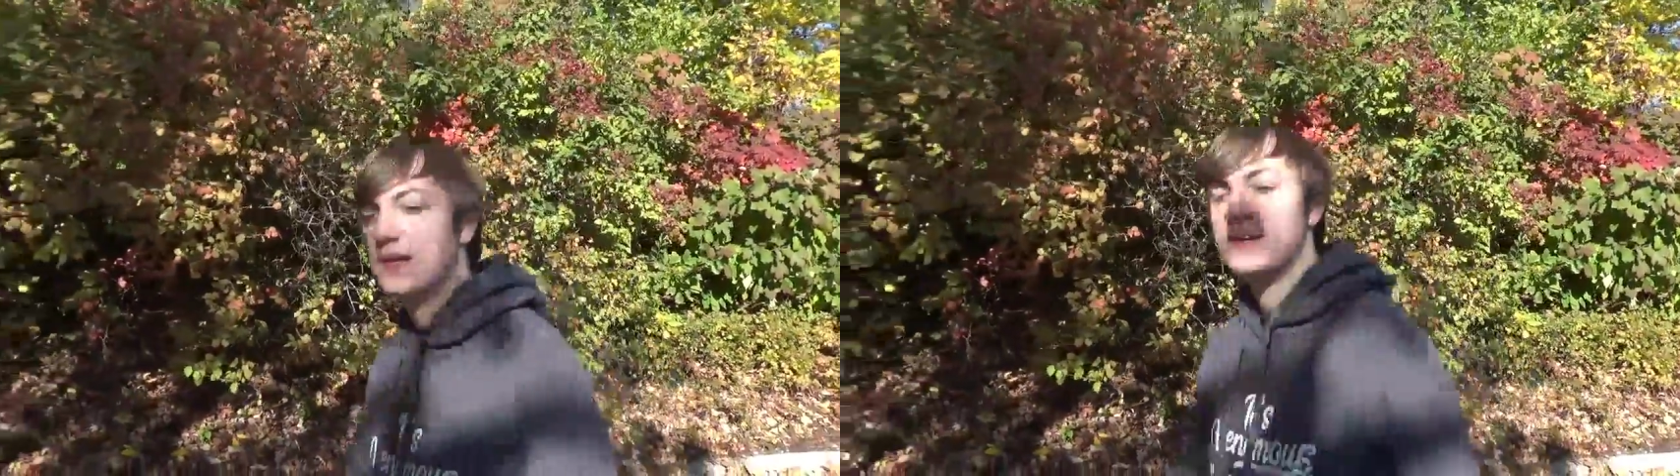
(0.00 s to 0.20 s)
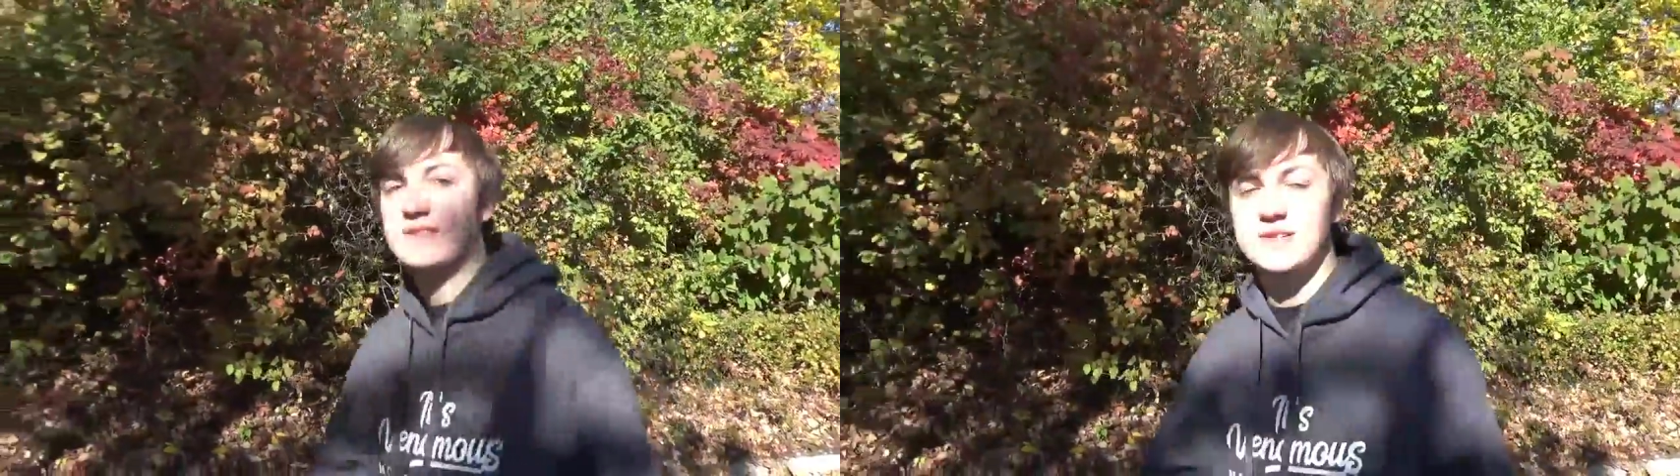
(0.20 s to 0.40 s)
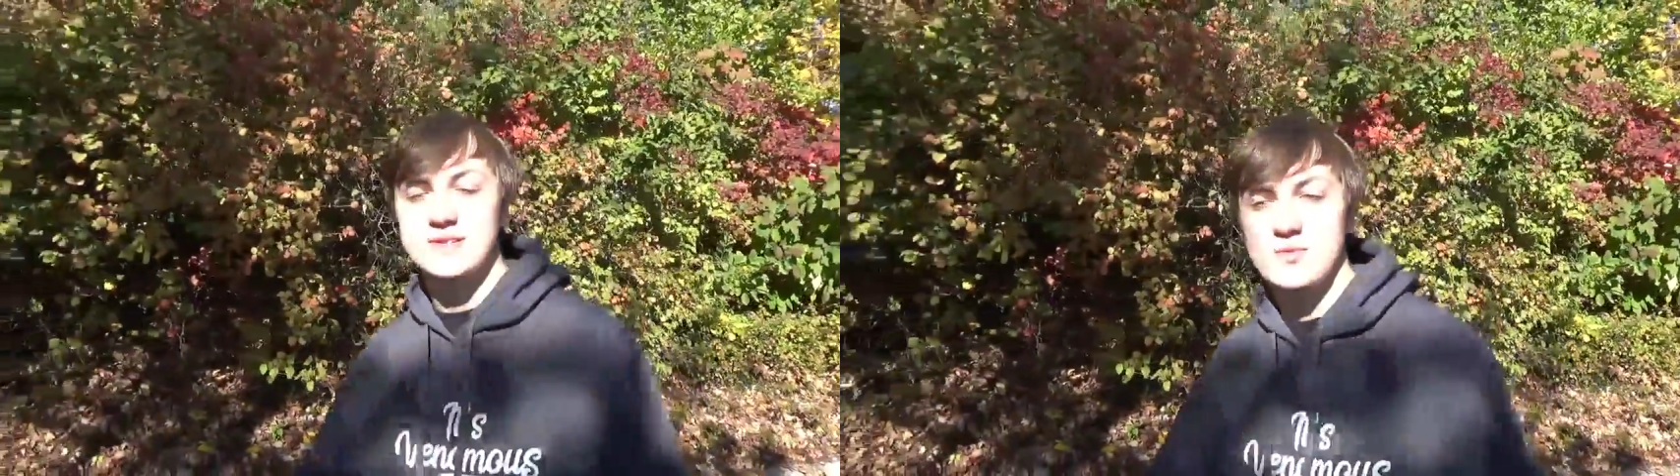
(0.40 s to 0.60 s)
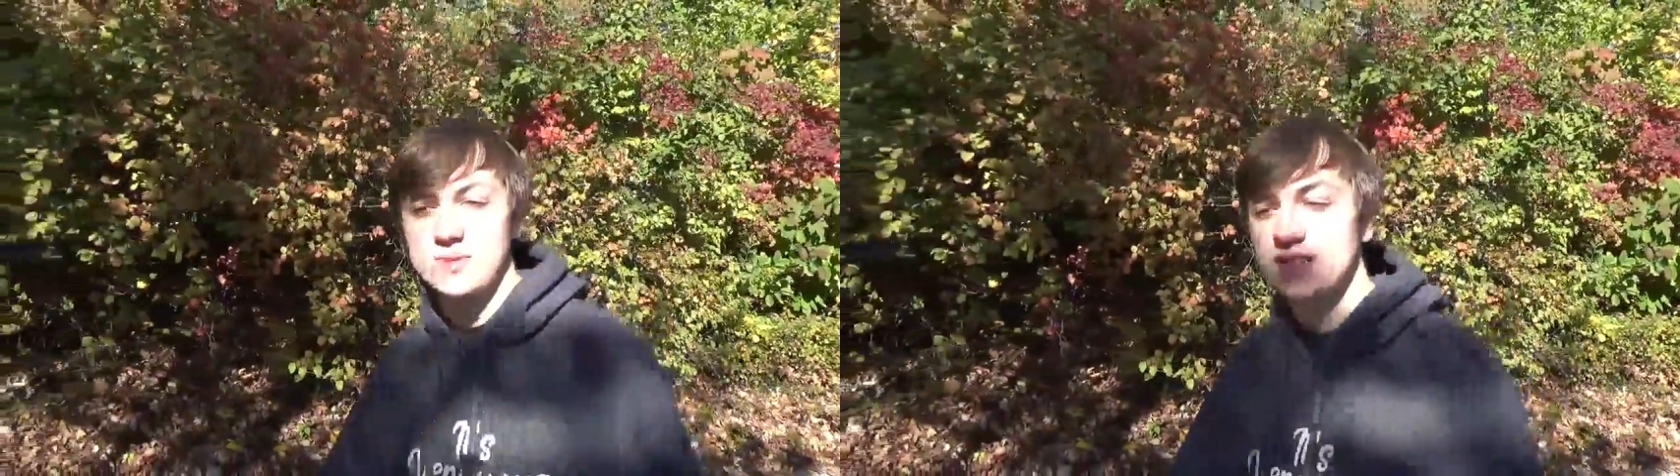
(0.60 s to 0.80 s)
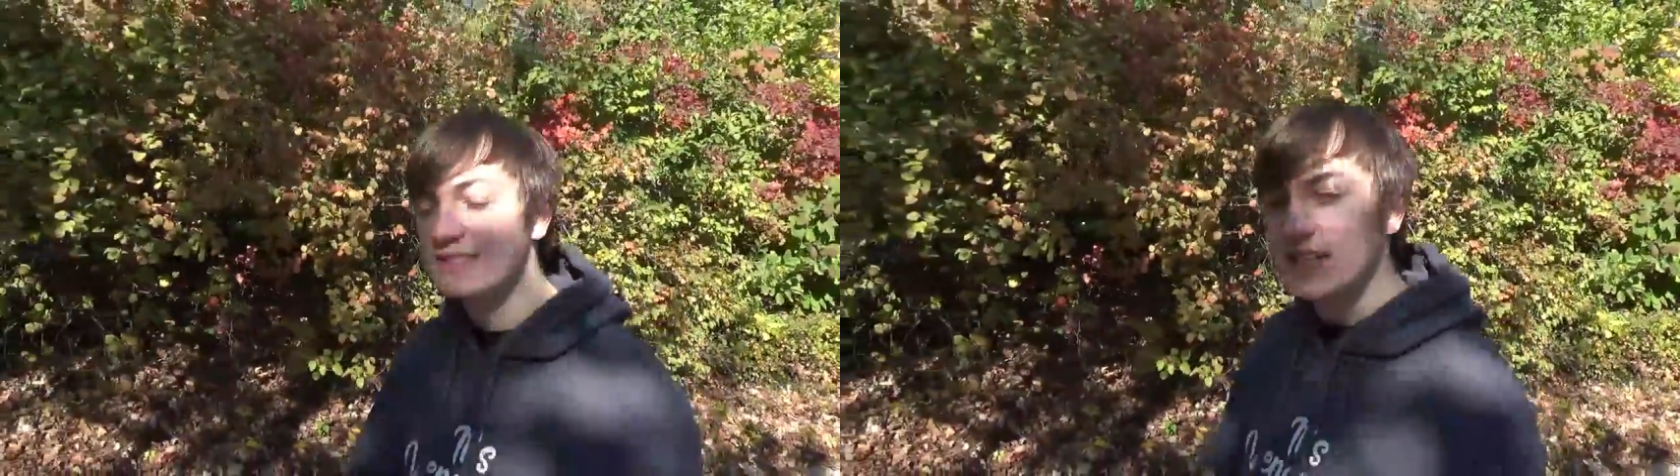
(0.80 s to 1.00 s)
So
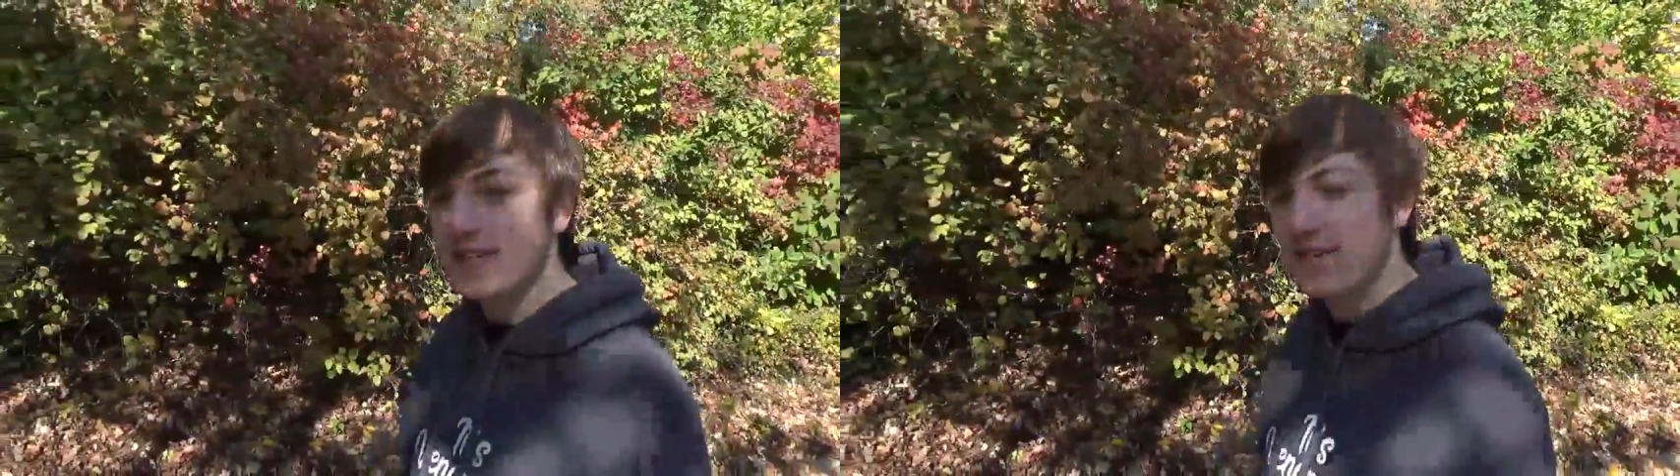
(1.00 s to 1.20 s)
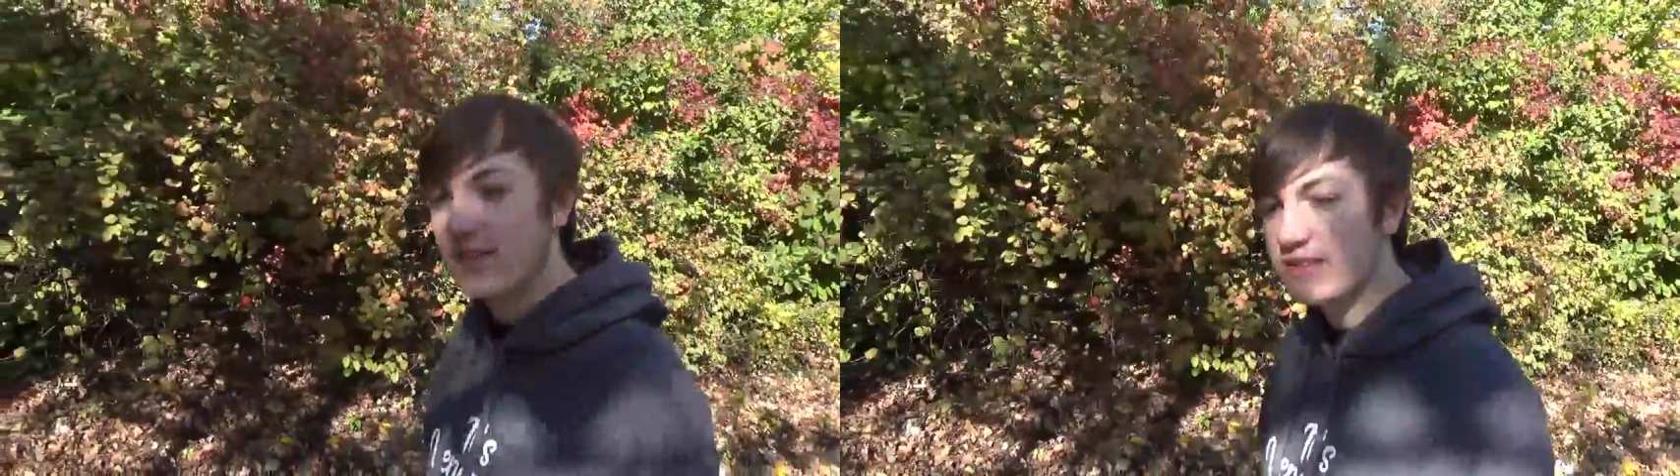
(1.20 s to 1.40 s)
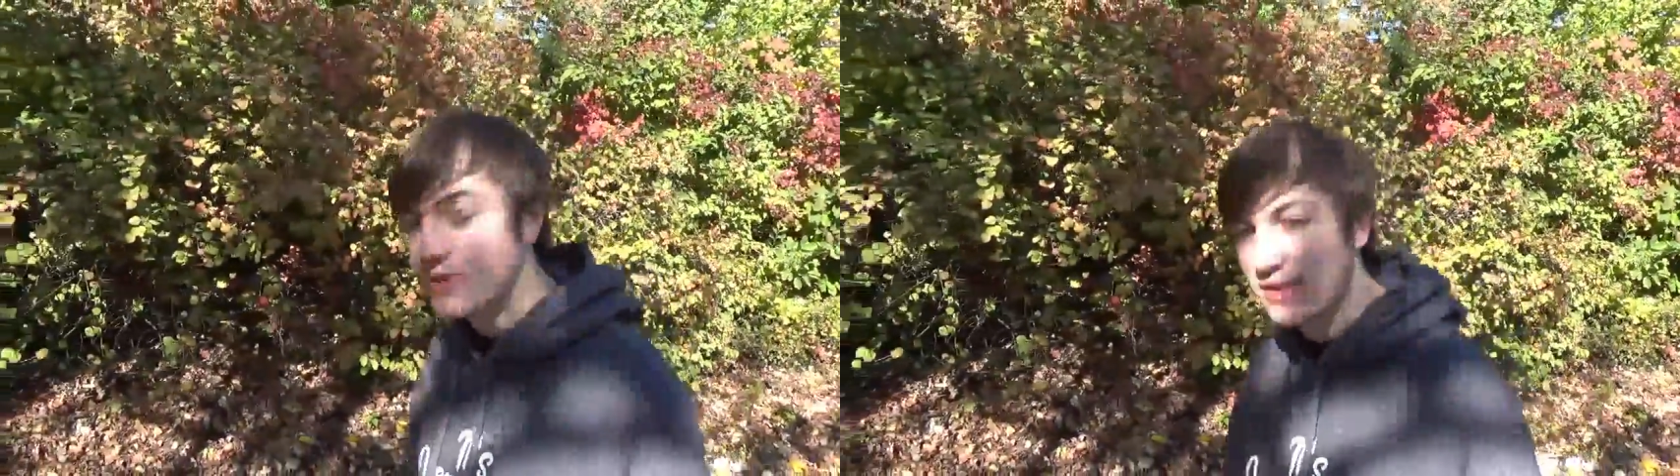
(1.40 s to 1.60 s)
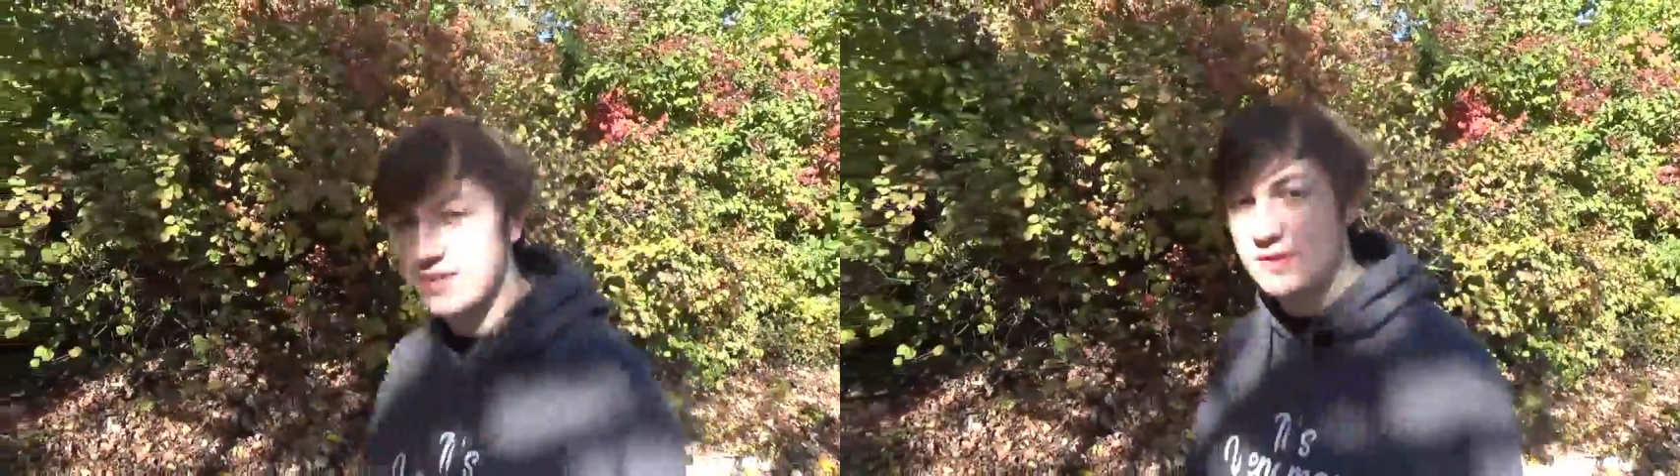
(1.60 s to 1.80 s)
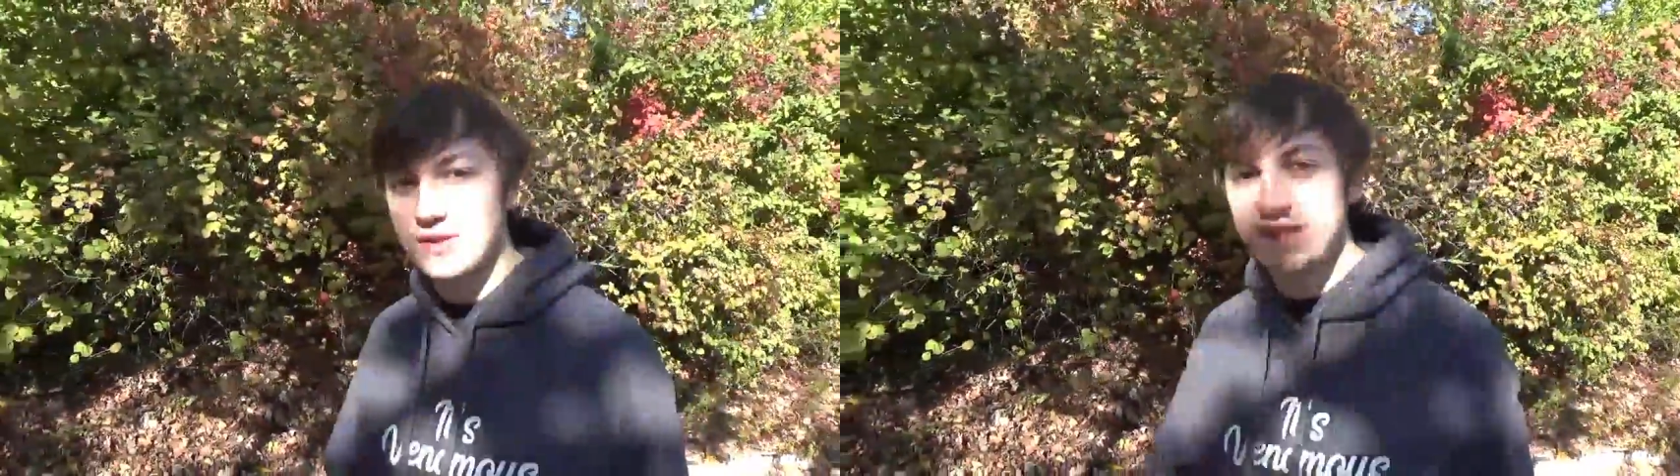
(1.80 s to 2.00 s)
instead of doing a
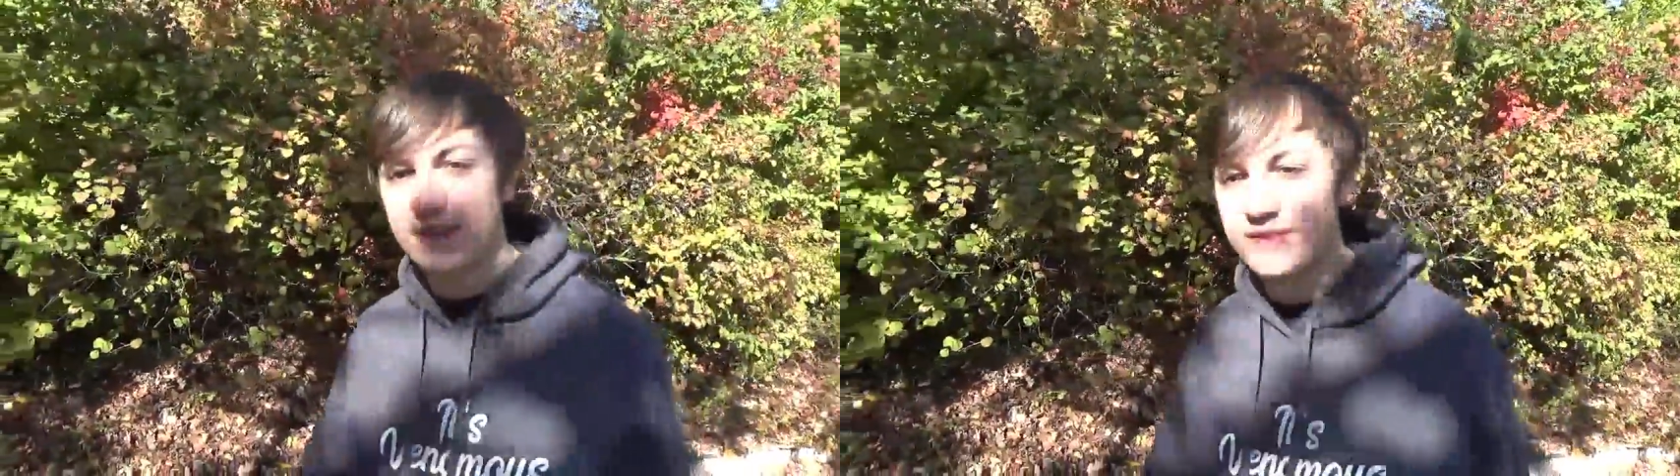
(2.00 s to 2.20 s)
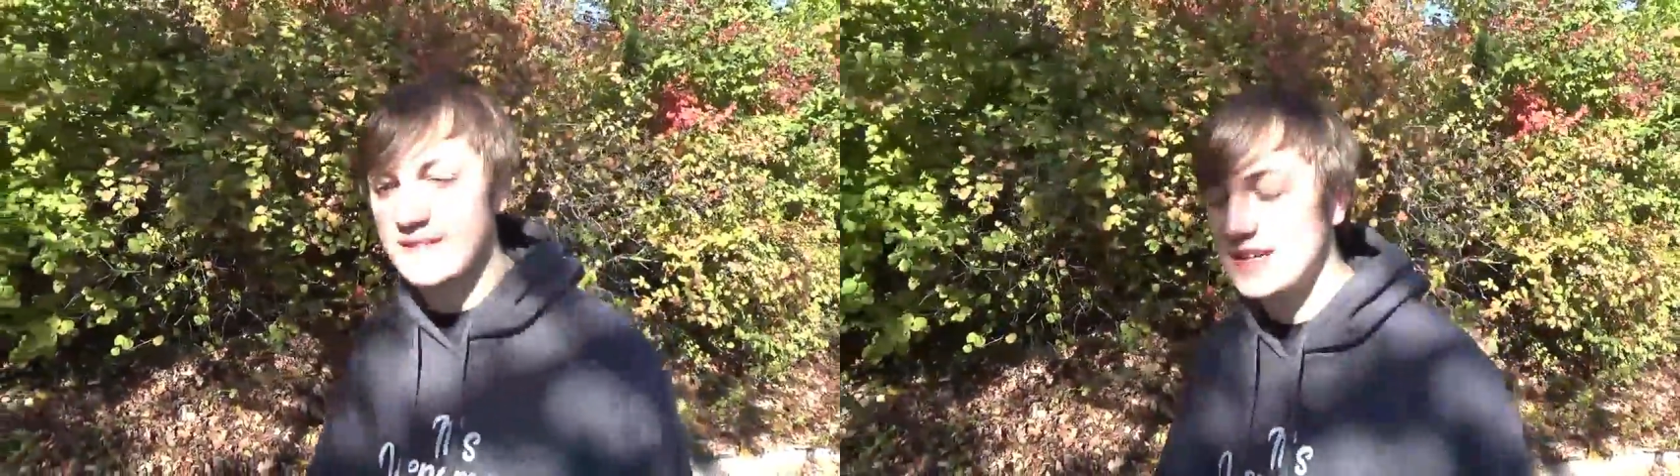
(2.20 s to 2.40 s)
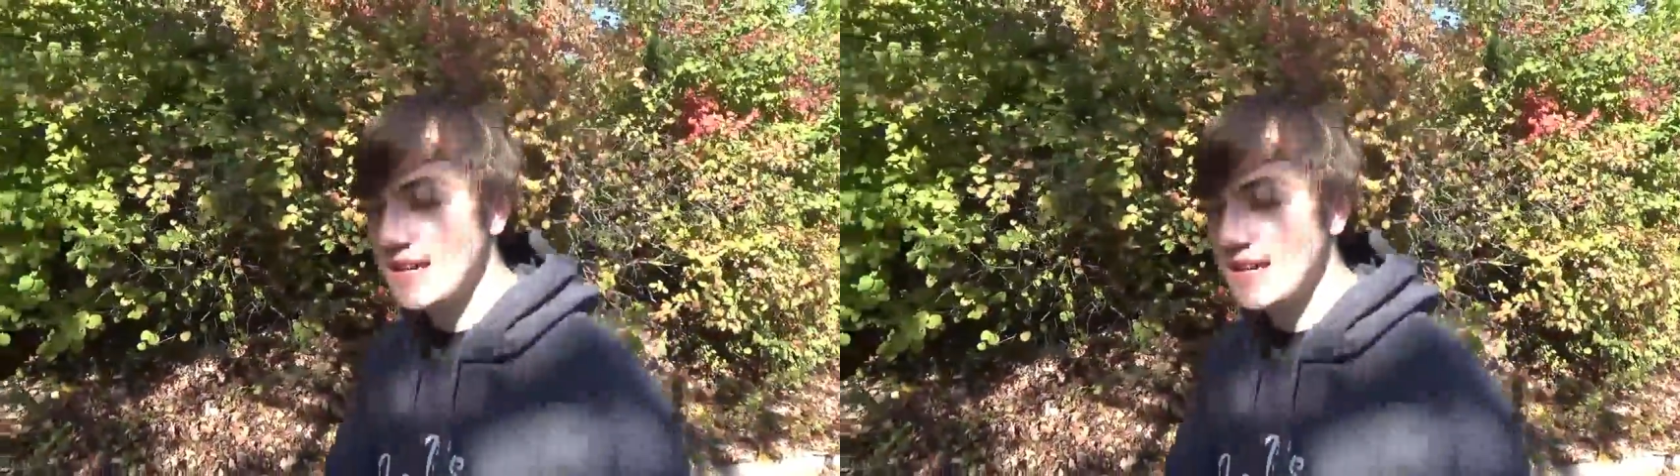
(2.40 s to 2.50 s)
solo video today,